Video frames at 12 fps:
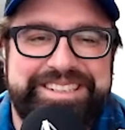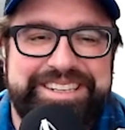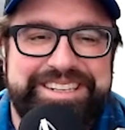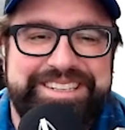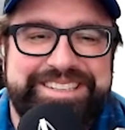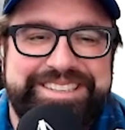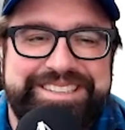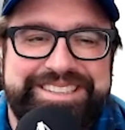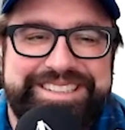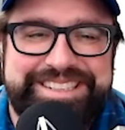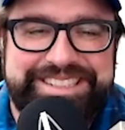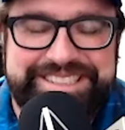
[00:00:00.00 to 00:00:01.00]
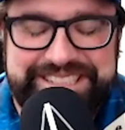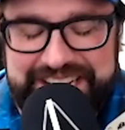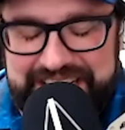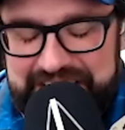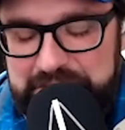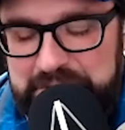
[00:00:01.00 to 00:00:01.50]
yeah
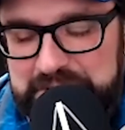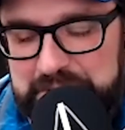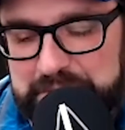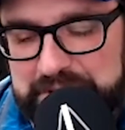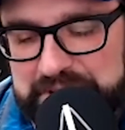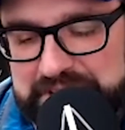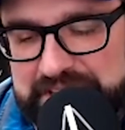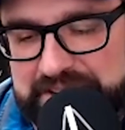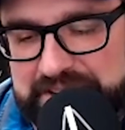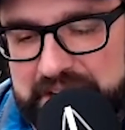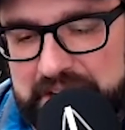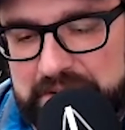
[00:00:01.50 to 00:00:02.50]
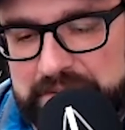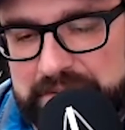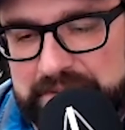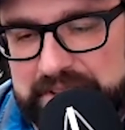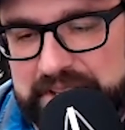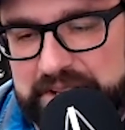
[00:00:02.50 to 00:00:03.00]
i really appreciate your
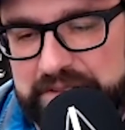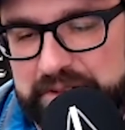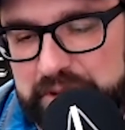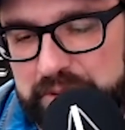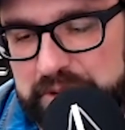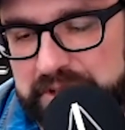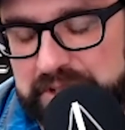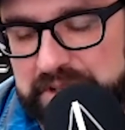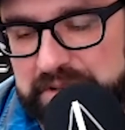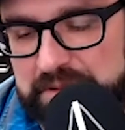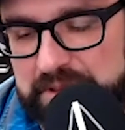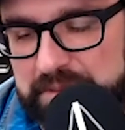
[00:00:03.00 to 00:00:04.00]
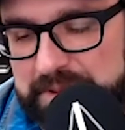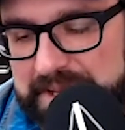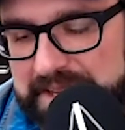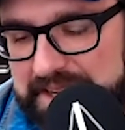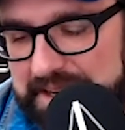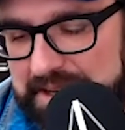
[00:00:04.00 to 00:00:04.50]
time thank you for doing this with
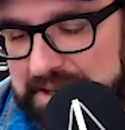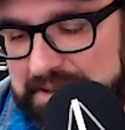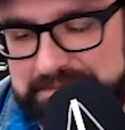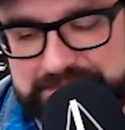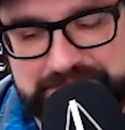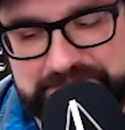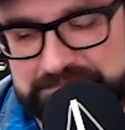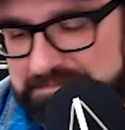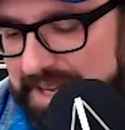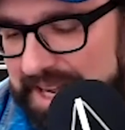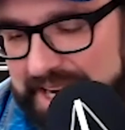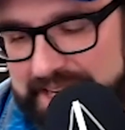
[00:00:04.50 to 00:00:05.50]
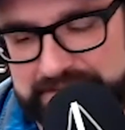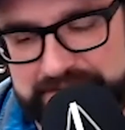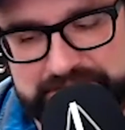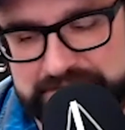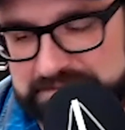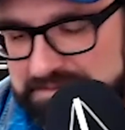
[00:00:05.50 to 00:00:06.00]
me um i
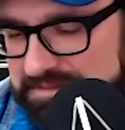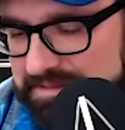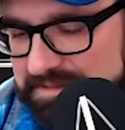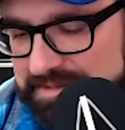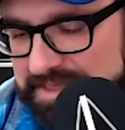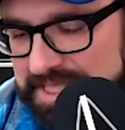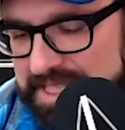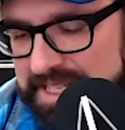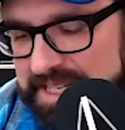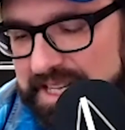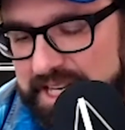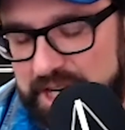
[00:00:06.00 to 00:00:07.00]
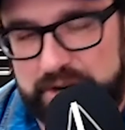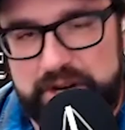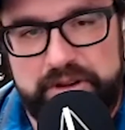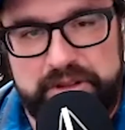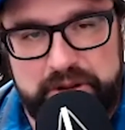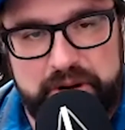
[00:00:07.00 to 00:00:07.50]
you're in new